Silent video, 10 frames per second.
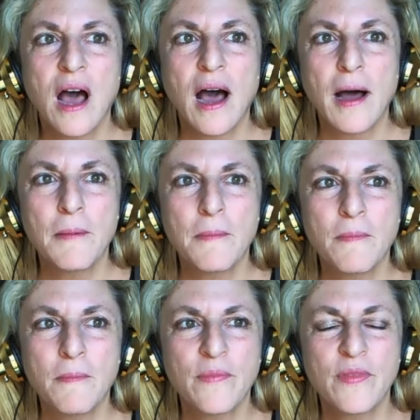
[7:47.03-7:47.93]

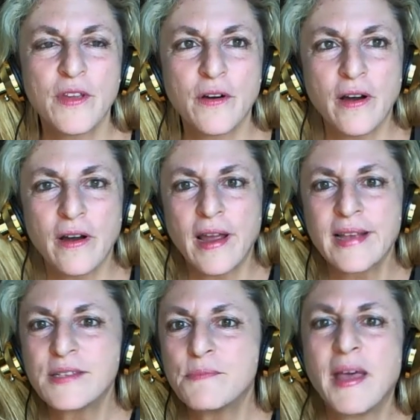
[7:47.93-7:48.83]
There are
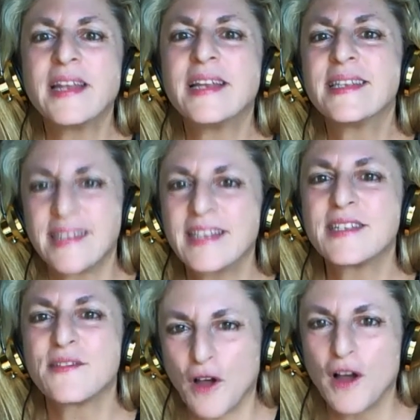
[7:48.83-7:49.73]
as many states
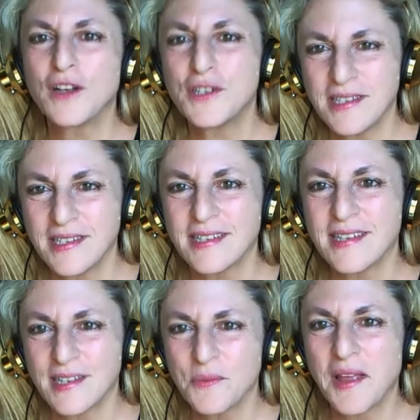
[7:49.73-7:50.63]
of consciousness
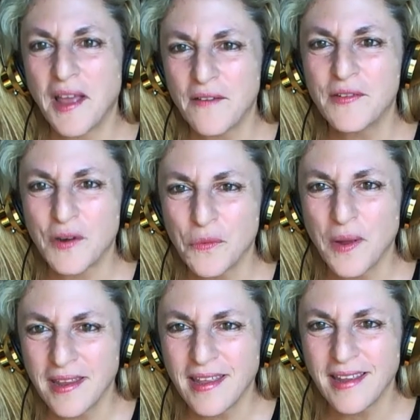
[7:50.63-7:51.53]
as we have in our
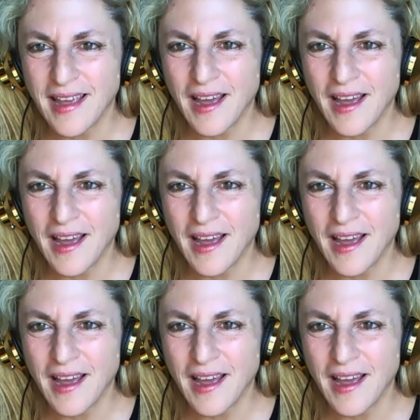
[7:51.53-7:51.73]
waking